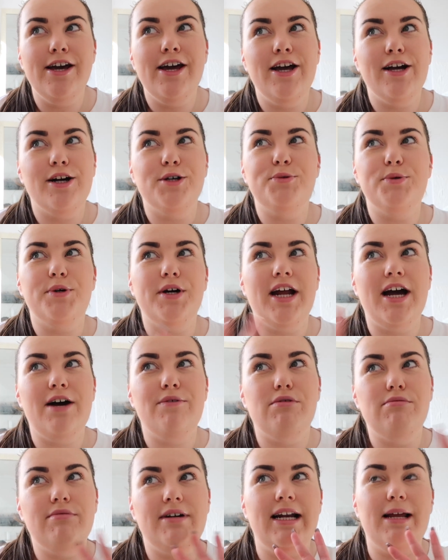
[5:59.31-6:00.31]
because we're going to have
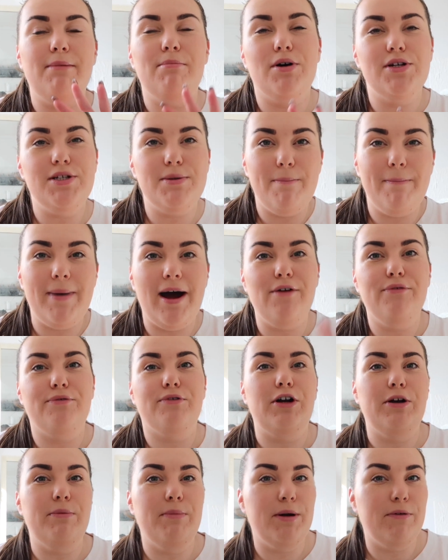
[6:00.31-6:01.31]
a really modern
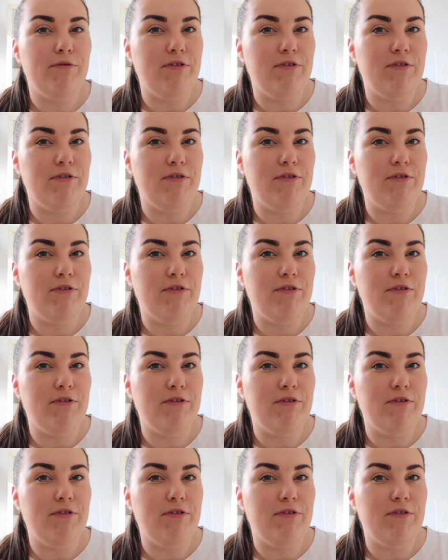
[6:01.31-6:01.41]
bathroom and a